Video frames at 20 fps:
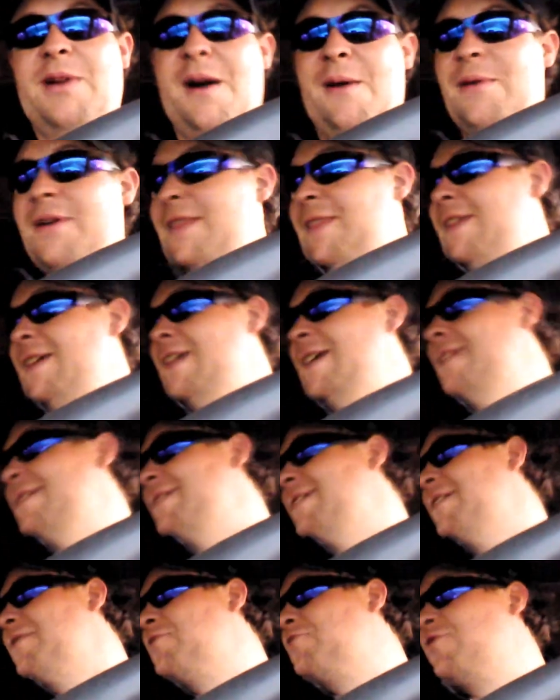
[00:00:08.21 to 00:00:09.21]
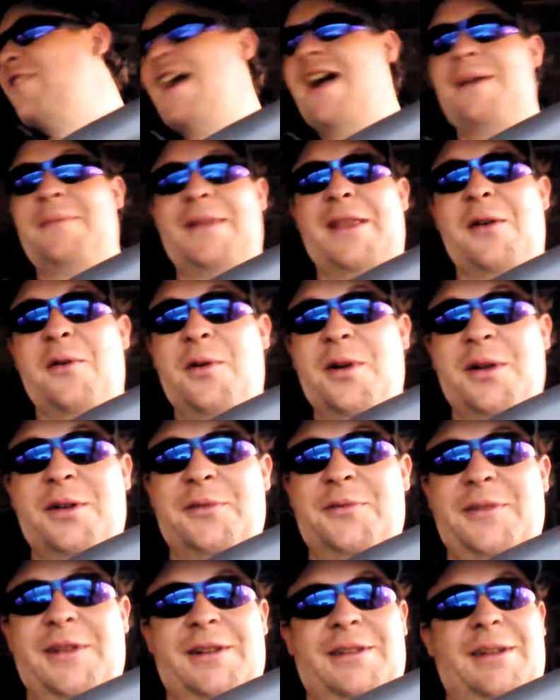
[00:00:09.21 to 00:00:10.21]
probably the easiest job in the
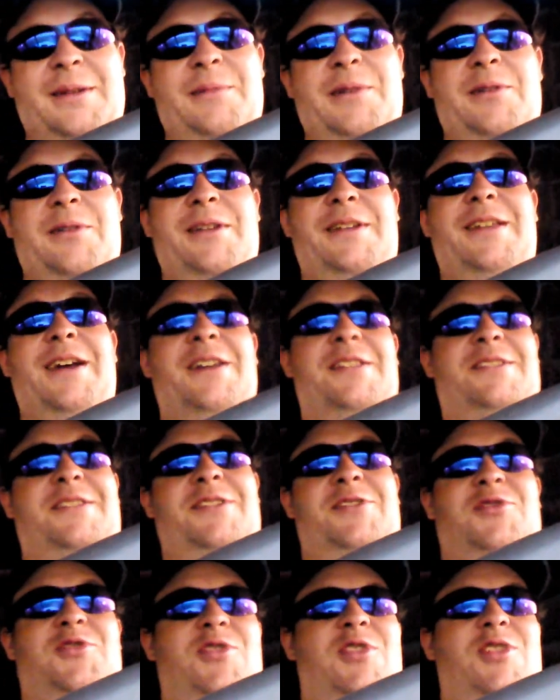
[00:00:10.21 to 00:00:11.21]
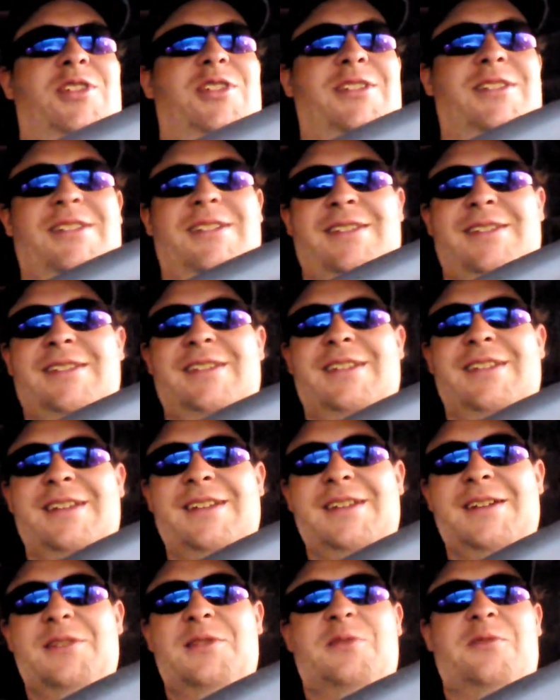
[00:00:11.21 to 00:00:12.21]
oil field. I'm doing dust control,
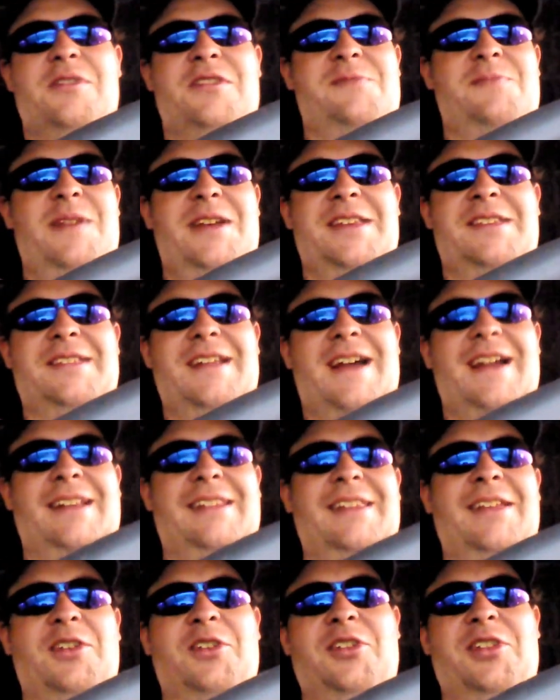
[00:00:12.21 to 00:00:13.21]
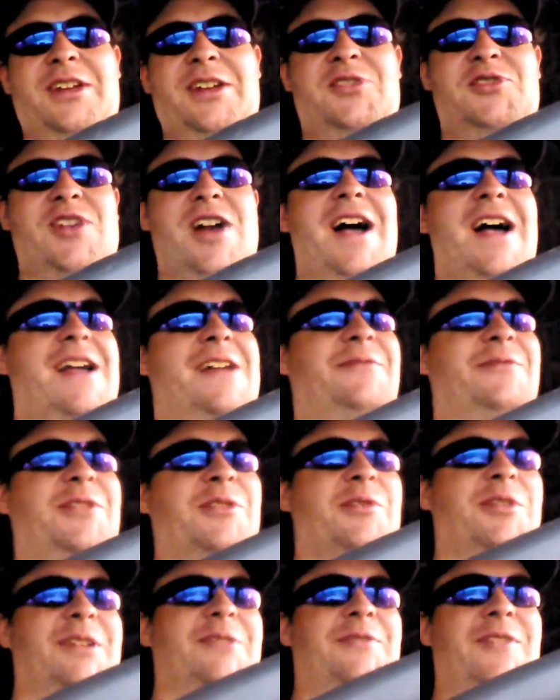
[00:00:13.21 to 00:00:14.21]
which means I literally drive
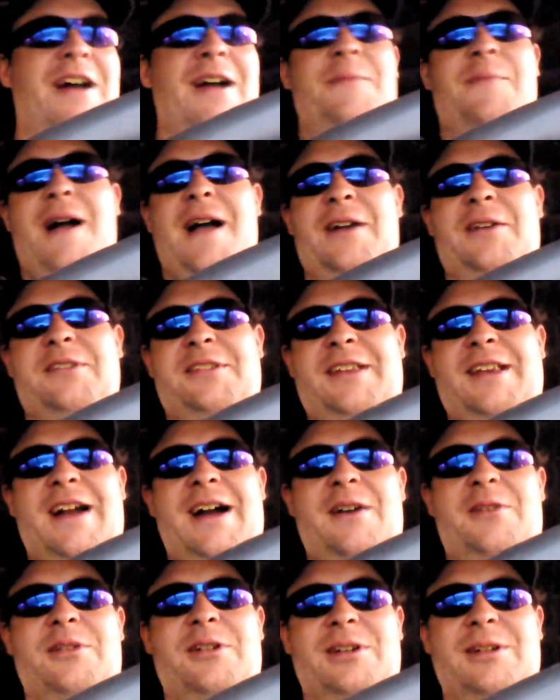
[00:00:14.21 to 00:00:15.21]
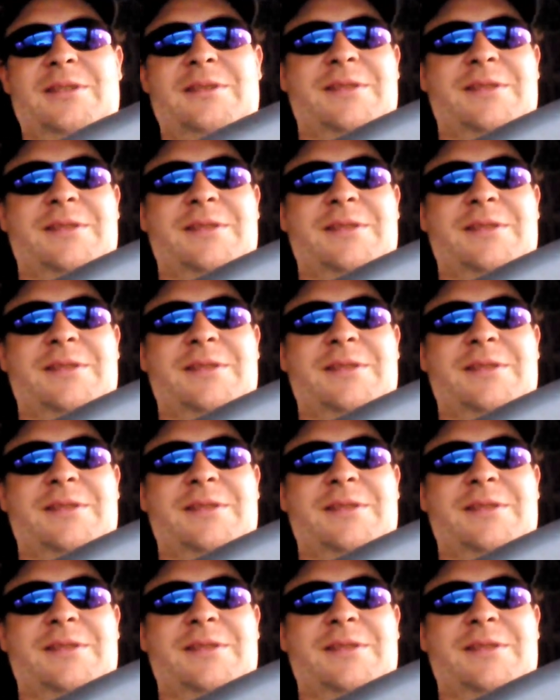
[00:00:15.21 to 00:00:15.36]
doing 5 miles an hour